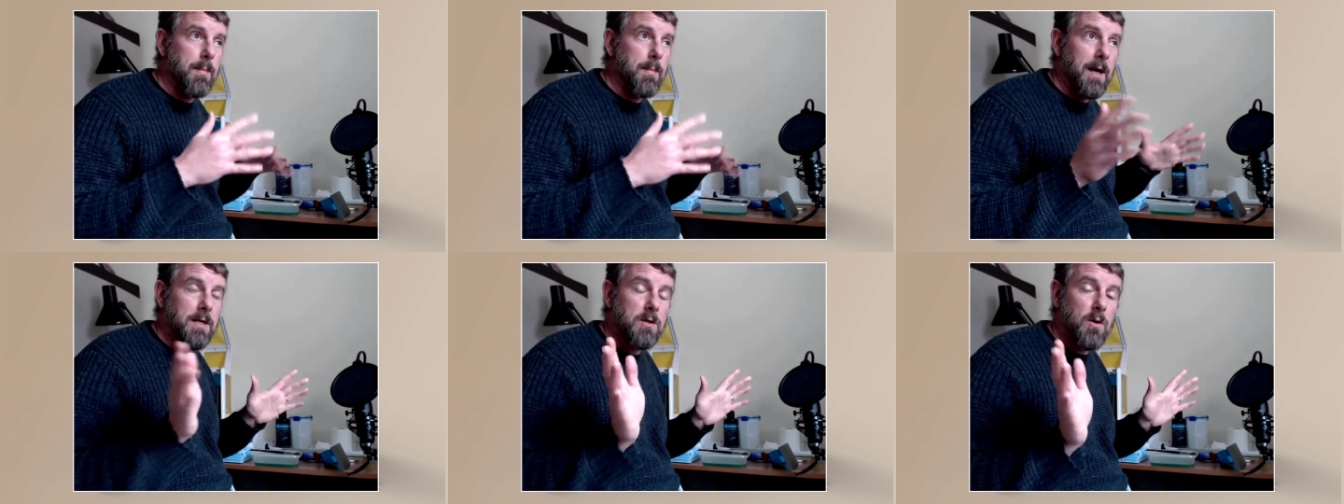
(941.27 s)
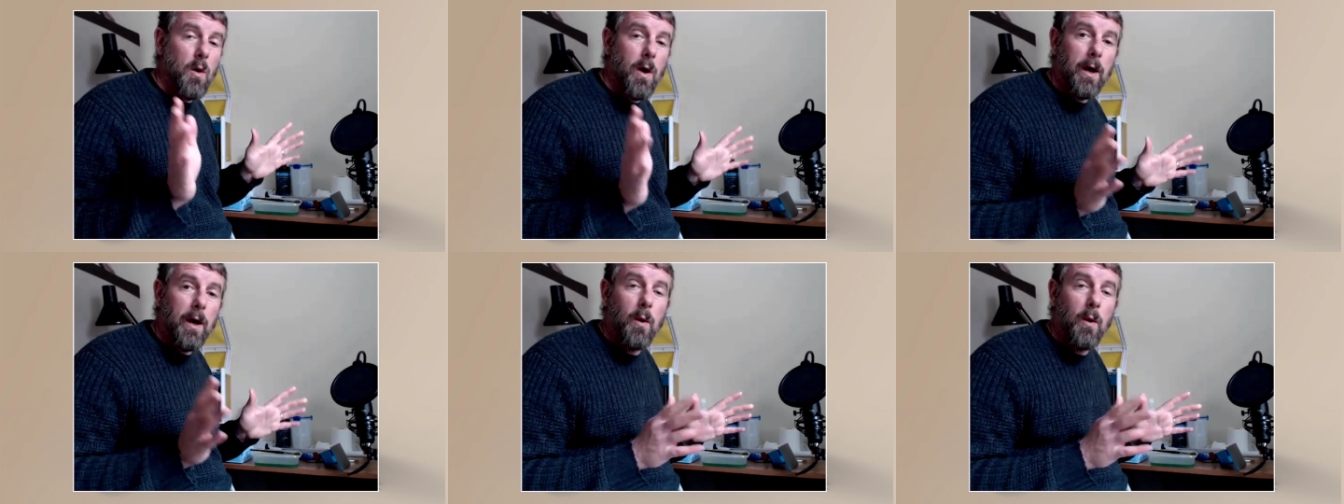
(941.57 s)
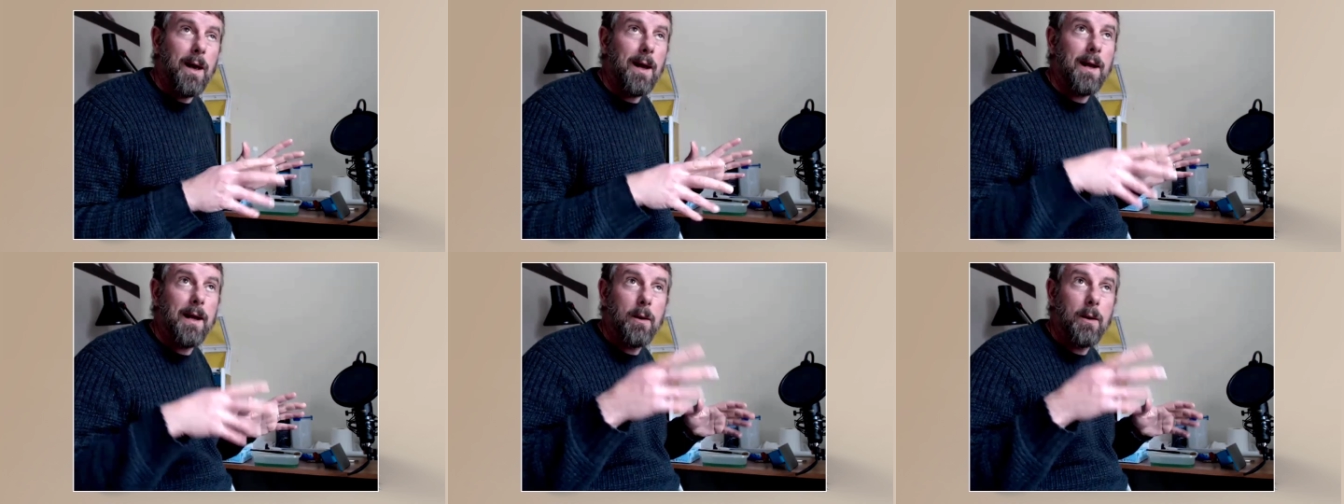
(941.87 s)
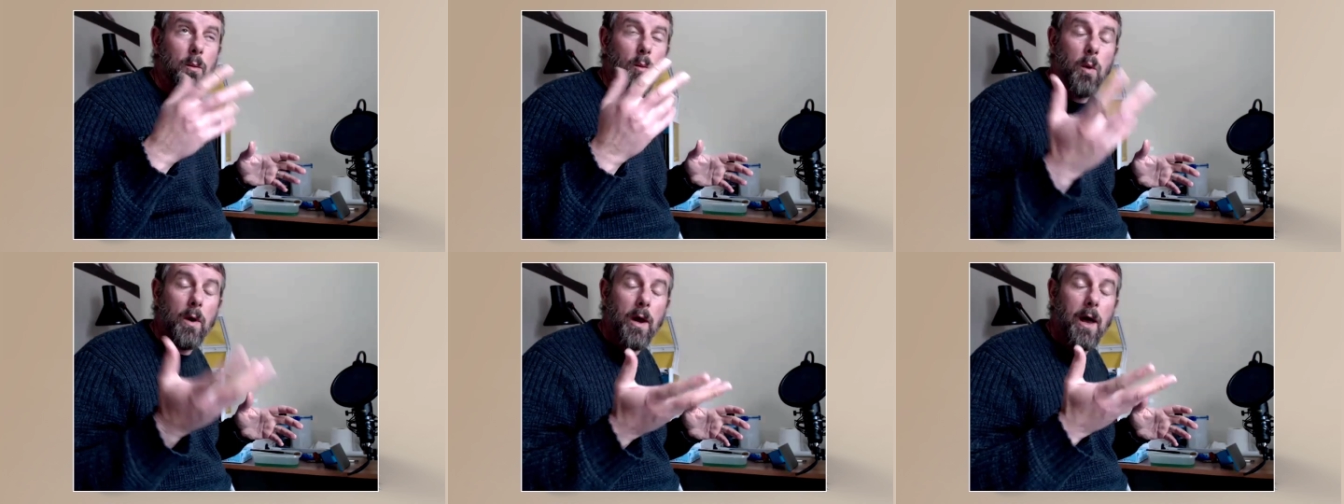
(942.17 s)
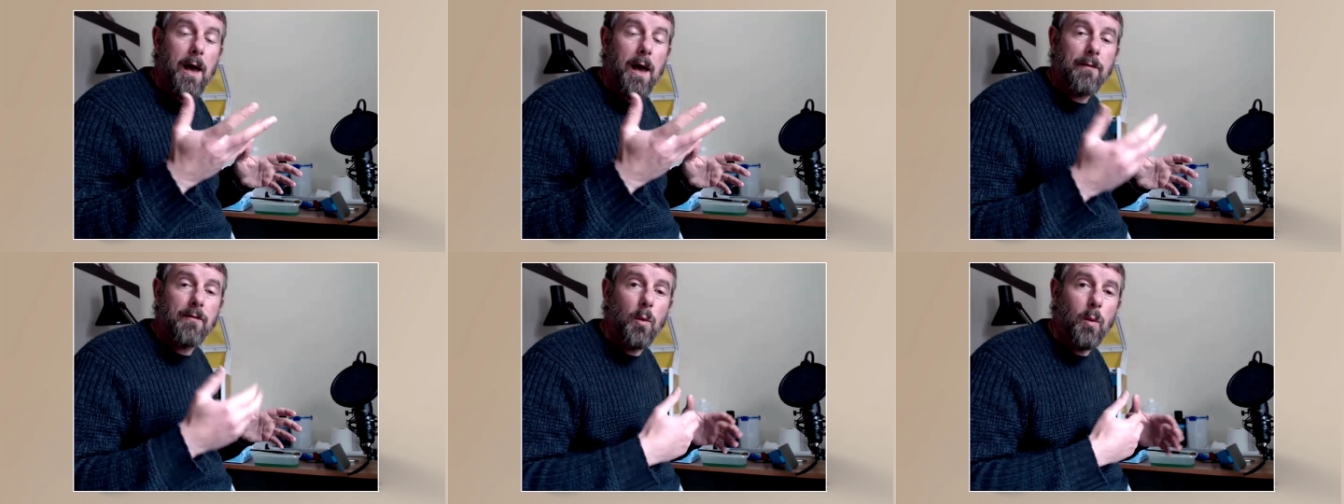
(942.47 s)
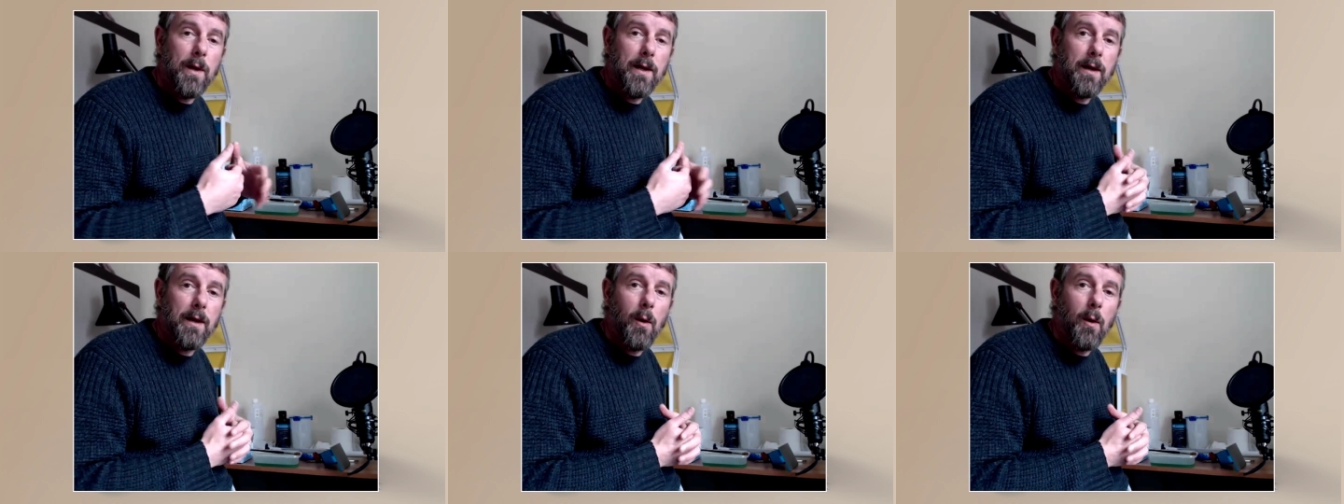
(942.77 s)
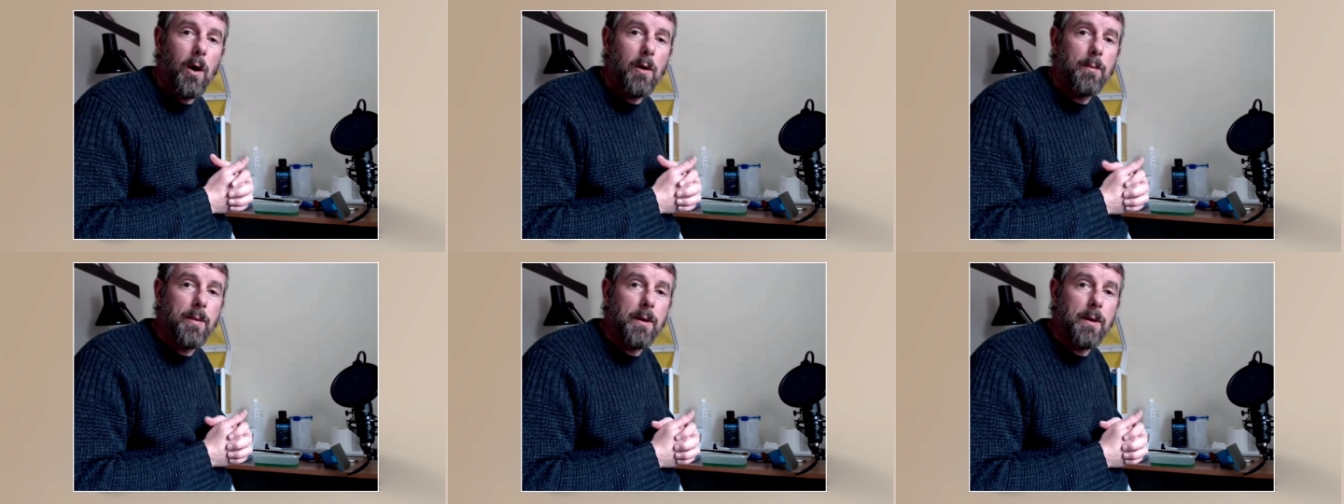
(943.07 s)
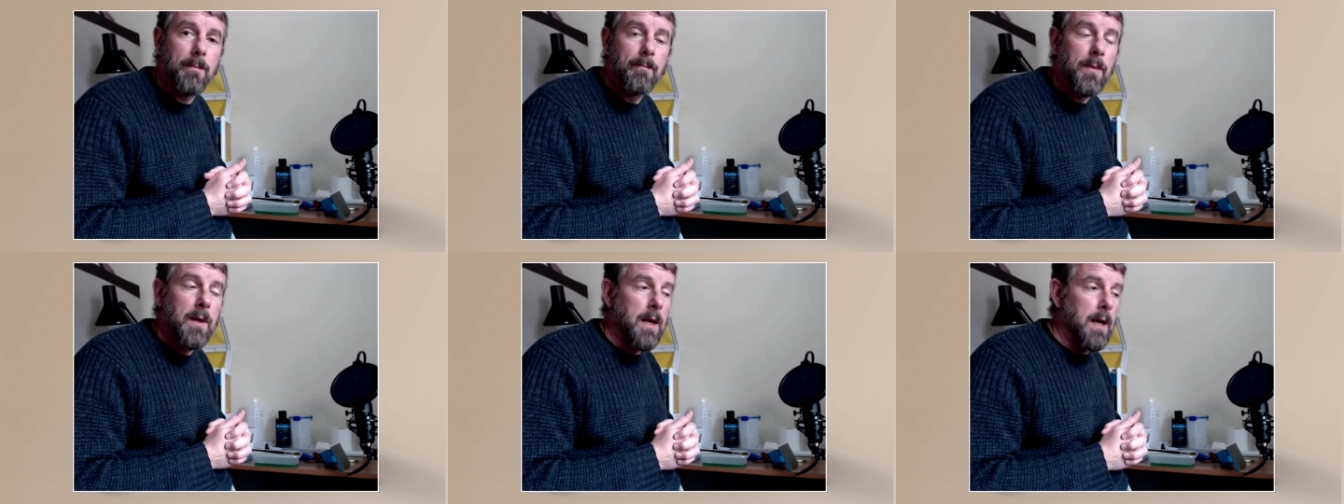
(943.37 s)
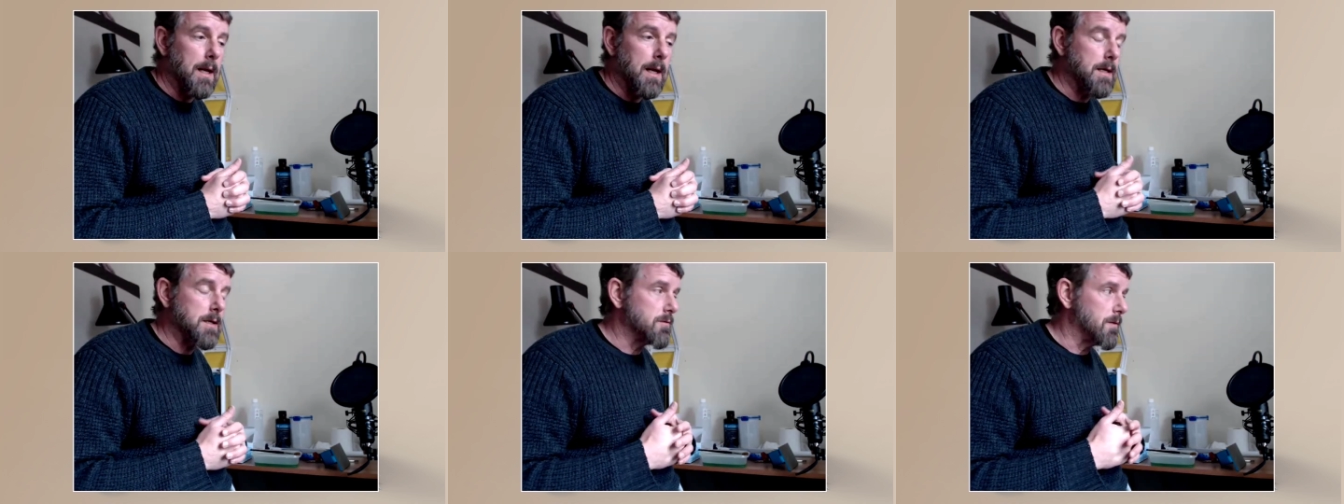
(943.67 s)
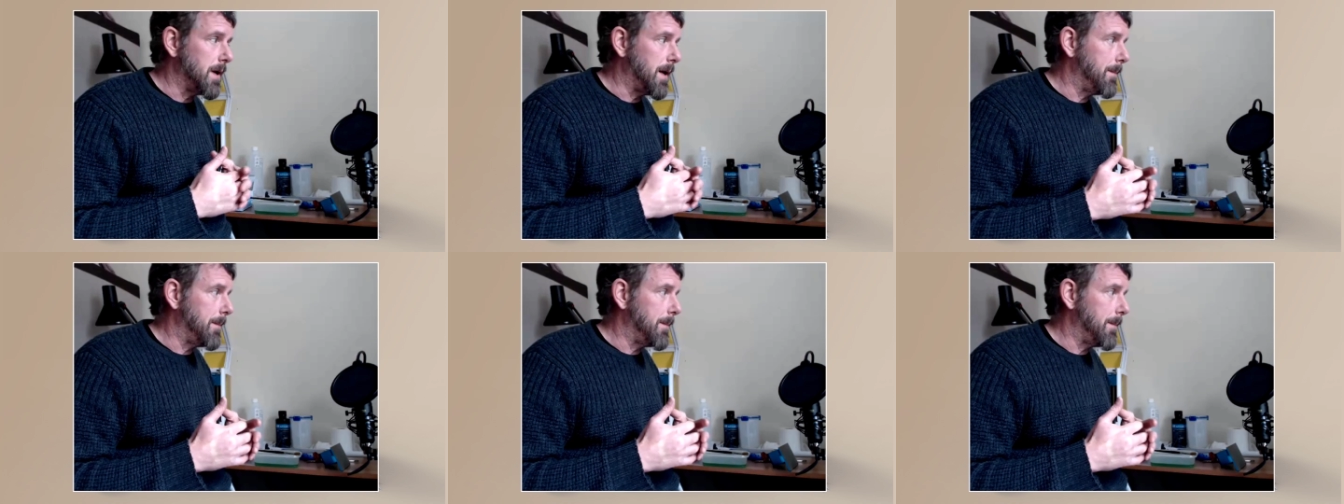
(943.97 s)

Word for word: It dissipates quite quickly when I have the window open.